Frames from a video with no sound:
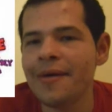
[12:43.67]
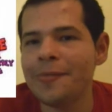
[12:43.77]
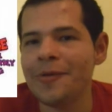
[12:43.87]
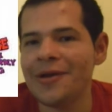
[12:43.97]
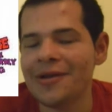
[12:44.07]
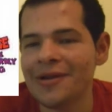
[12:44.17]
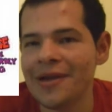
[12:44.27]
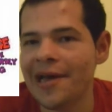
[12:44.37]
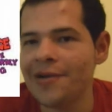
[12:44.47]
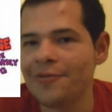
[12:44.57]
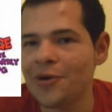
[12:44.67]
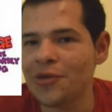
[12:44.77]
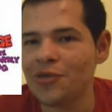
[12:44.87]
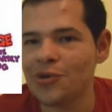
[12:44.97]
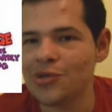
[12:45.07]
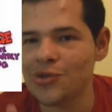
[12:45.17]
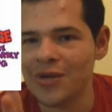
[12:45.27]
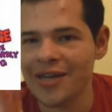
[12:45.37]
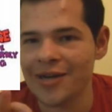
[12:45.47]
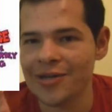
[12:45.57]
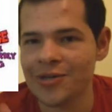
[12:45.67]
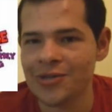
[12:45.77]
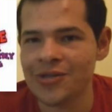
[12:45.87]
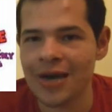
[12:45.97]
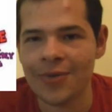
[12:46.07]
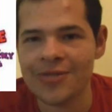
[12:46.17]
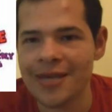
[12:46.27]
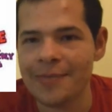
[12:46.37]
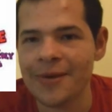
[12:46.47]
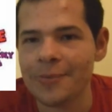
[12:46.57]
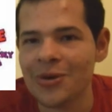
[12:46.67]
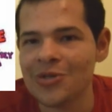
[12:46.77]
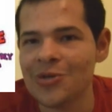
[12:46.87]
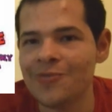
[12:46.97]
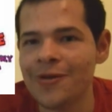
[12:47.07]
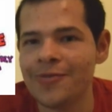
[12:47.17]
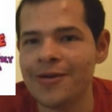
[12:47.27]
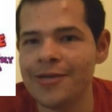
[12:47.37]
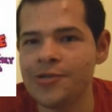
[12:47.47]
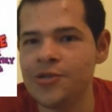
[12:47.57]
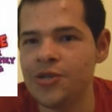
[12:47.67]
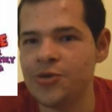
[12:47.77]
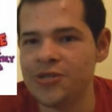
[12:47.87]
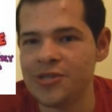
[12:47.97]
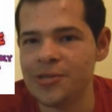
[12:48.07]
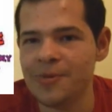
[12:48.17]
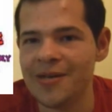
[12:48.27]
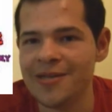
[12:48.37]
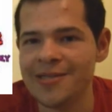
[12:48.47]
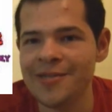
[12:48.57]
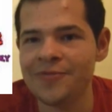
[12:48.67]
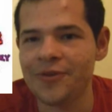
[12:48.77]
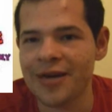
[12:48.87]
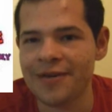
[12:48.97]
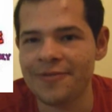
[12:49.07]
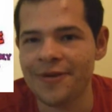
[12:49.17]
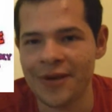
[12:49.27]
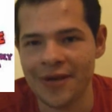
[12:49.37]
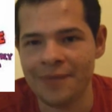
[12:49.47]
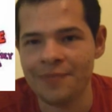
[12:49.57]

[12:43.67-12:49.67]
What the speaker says: But out of all those 3 characters, I would say my personal favorite is Eustace, because he's freaking funny.